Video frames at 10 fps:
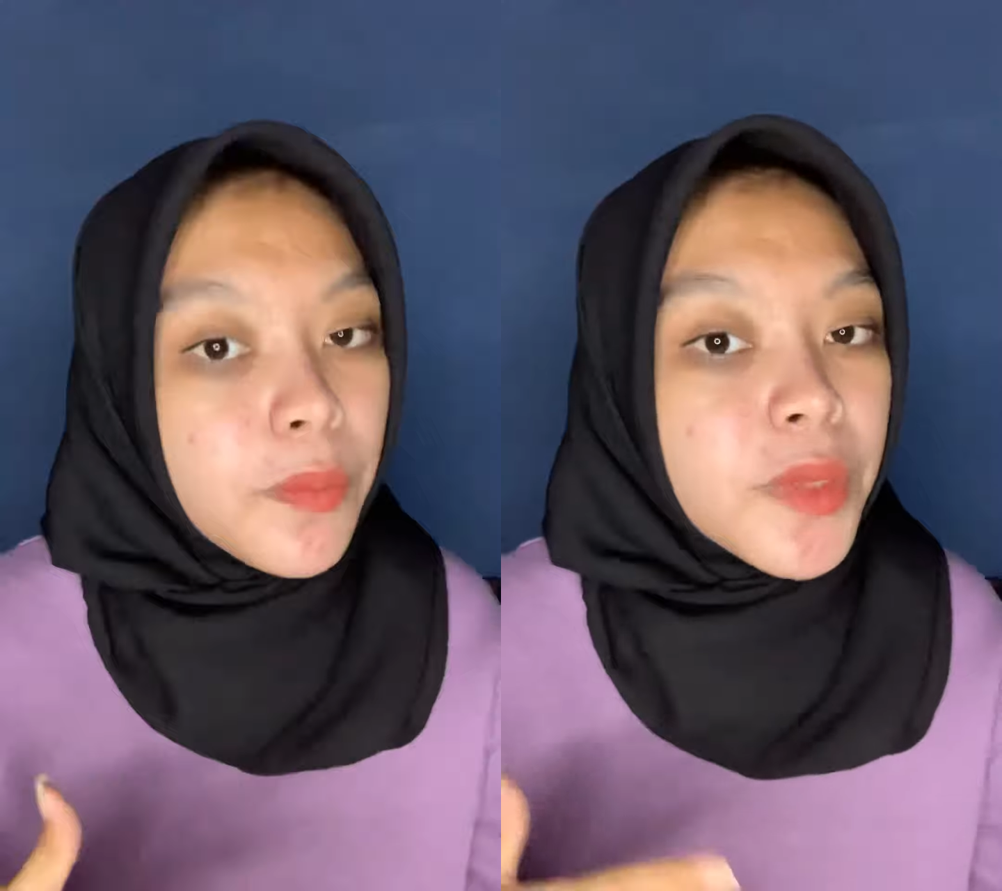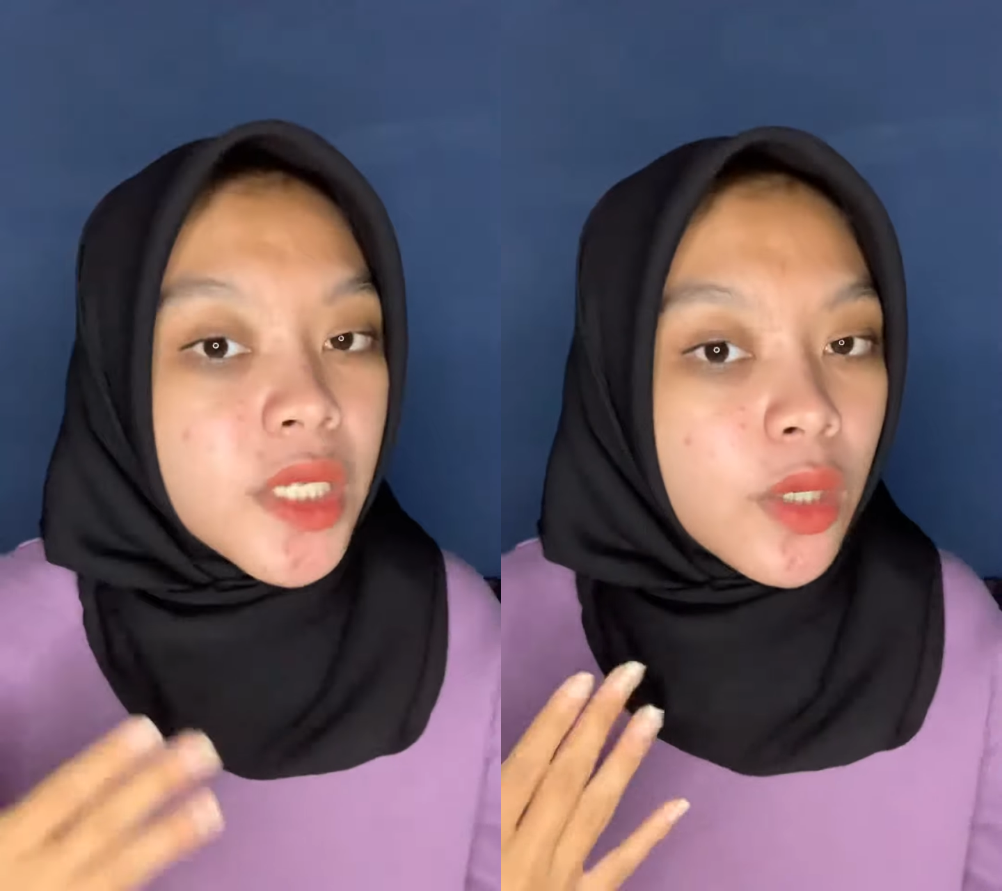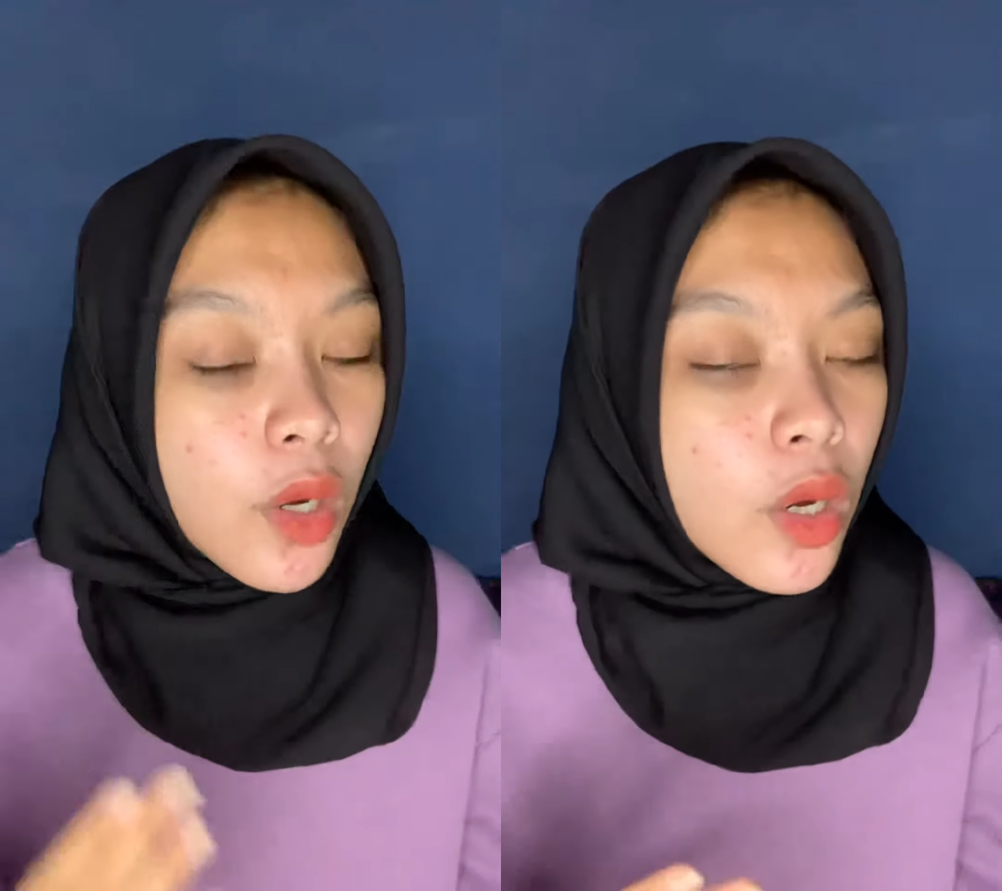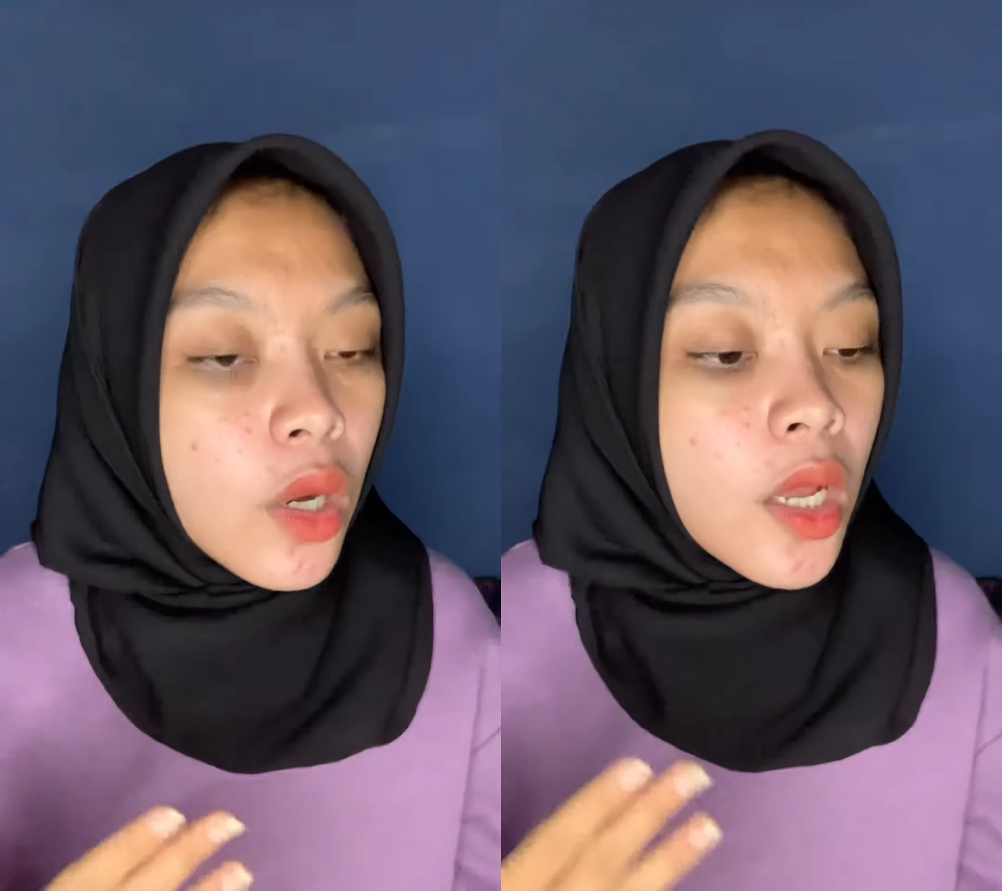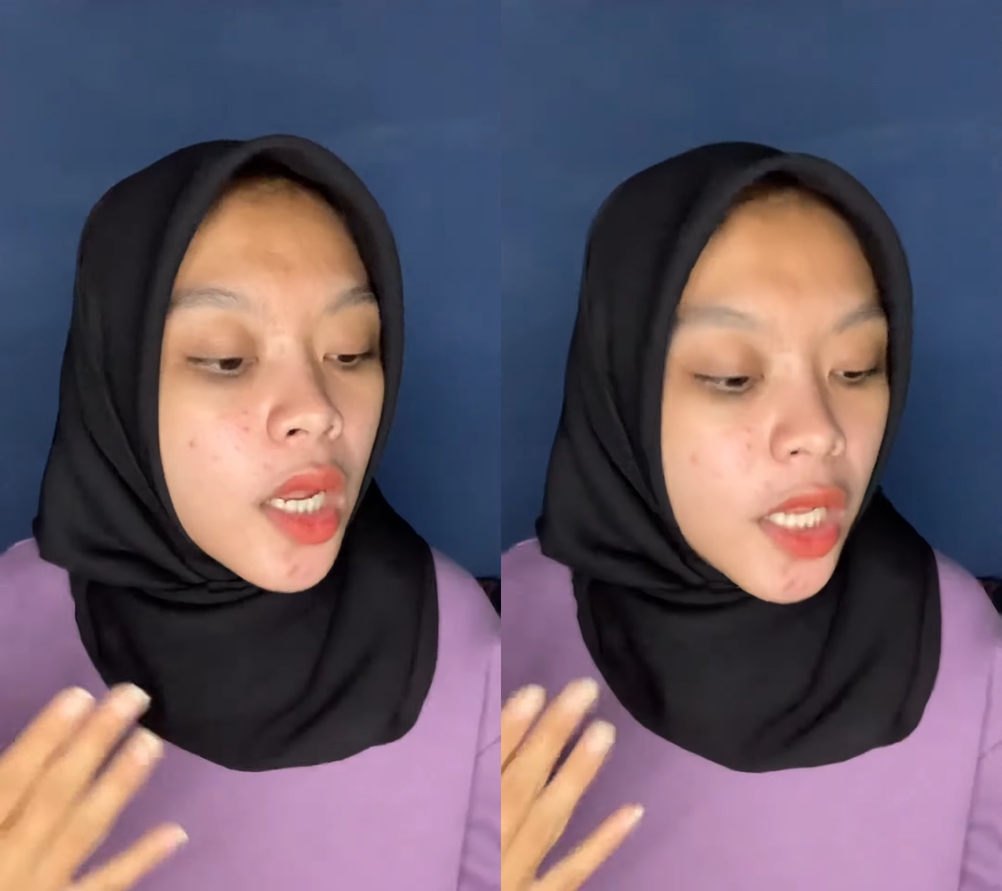
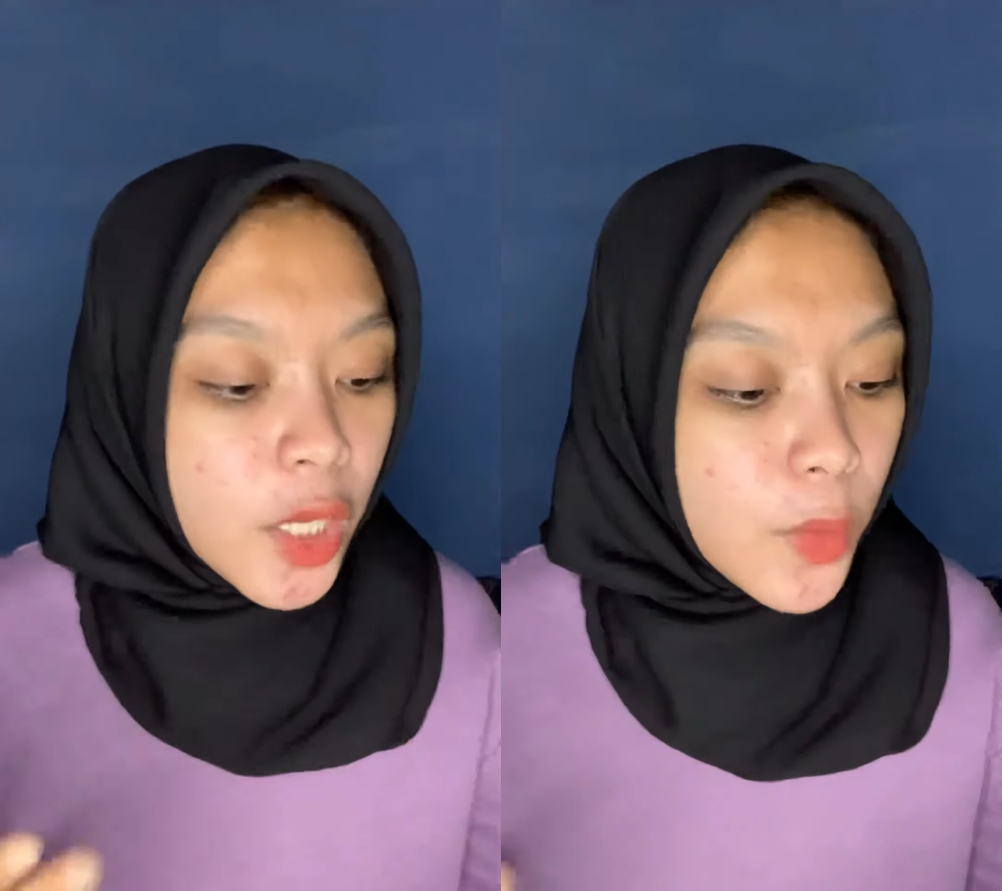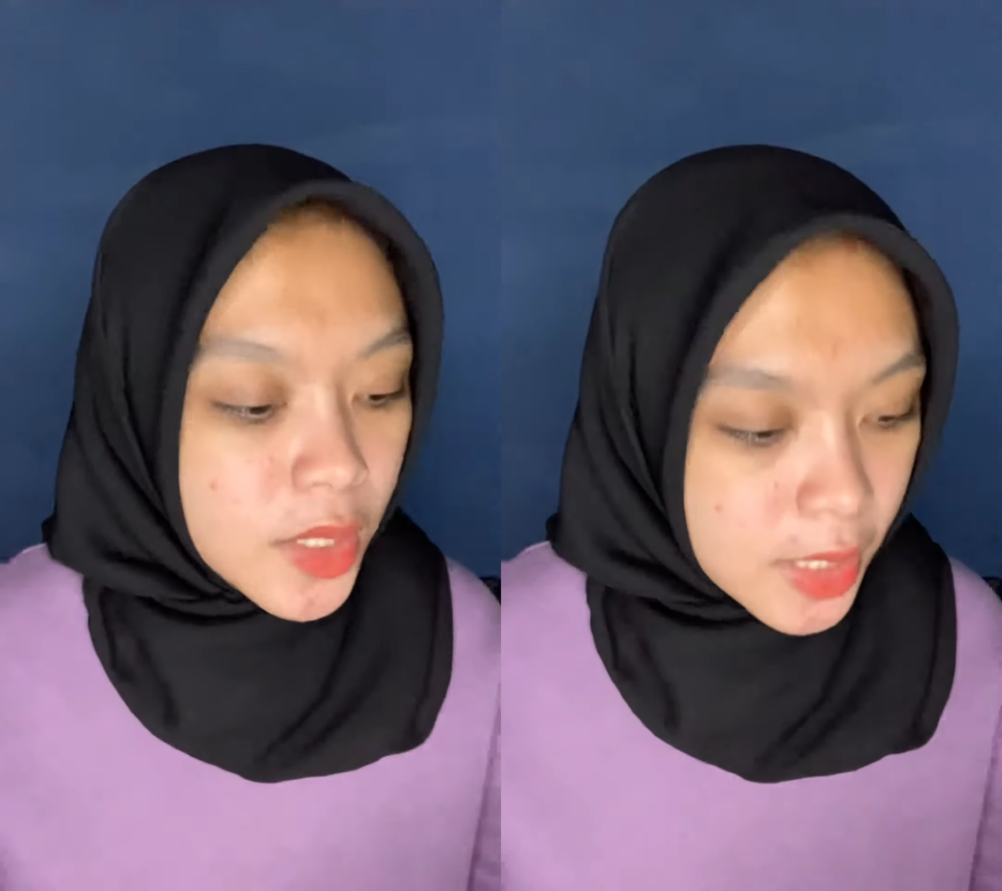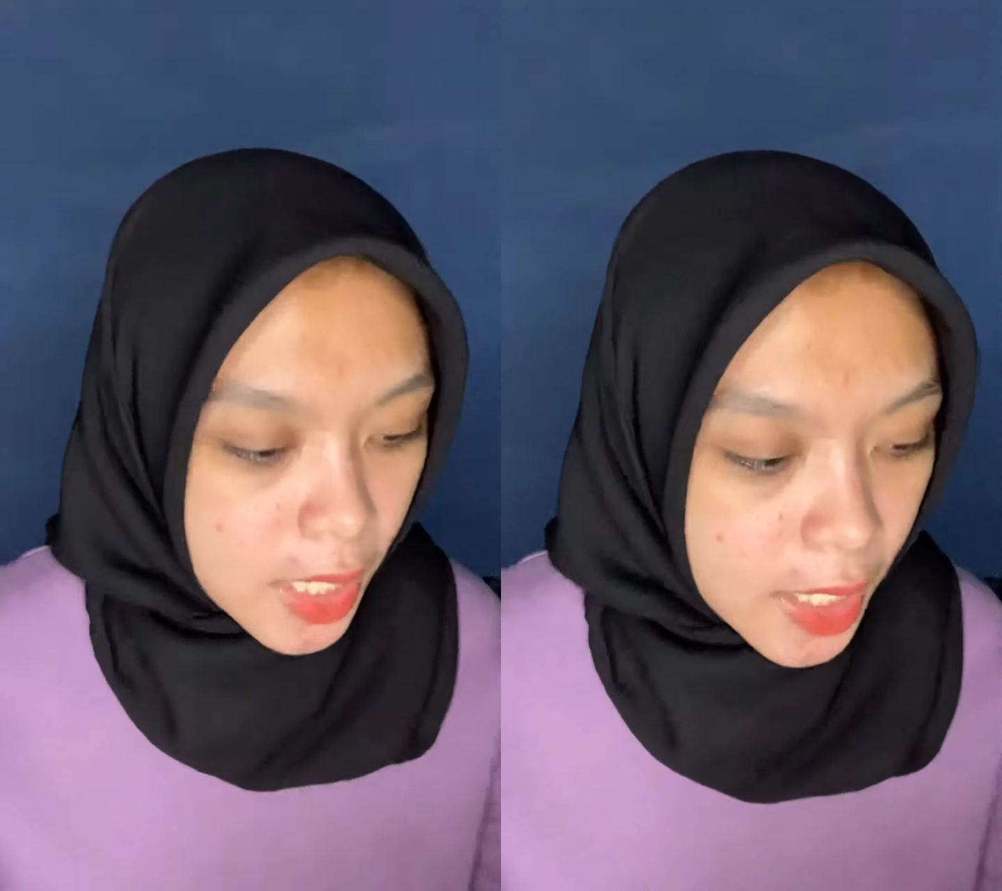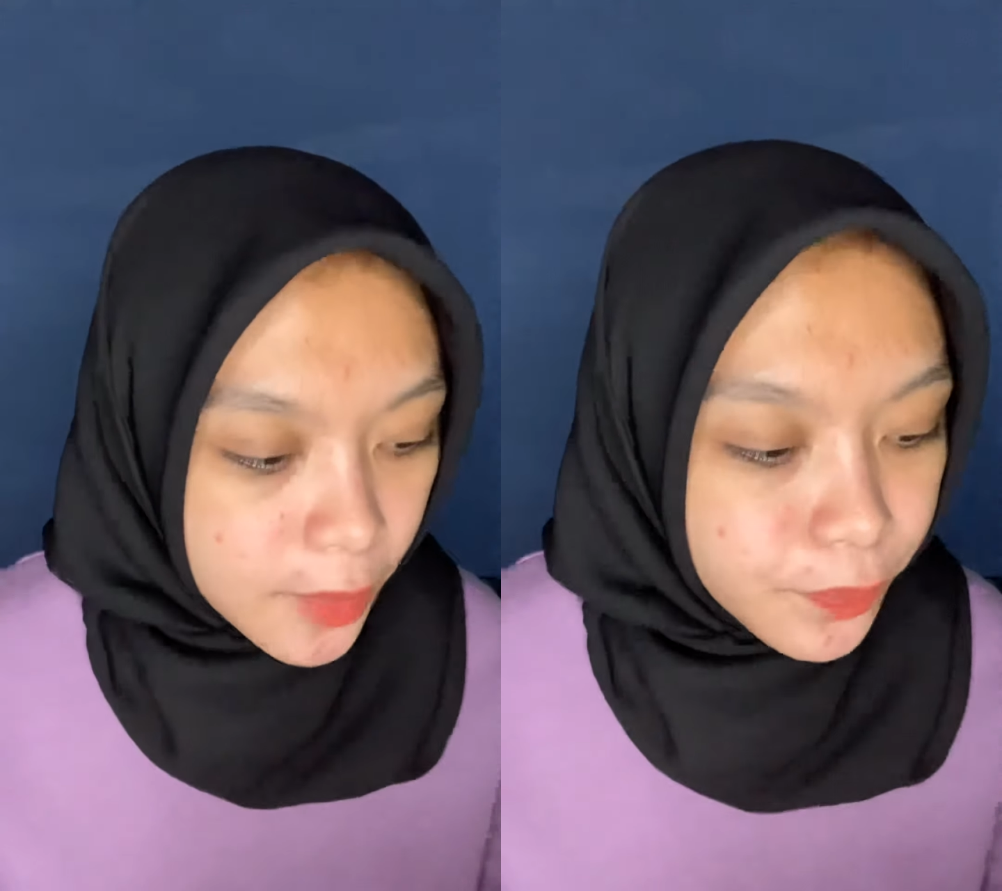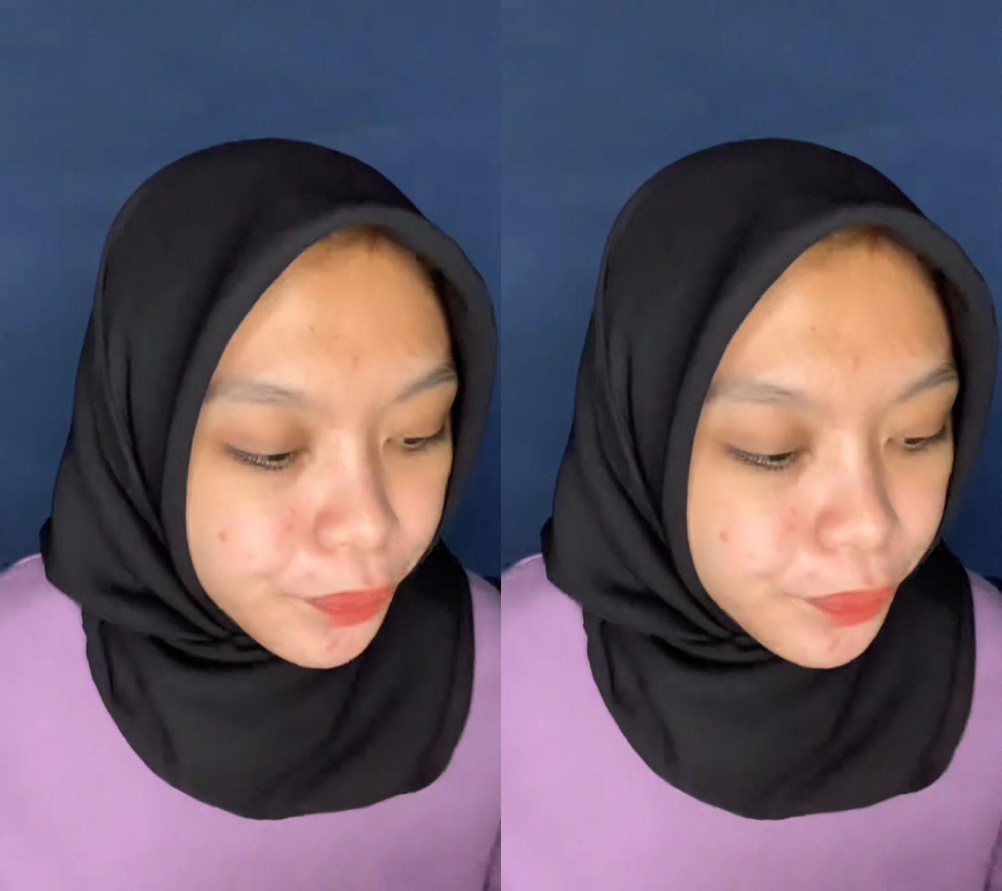psycholinguistic.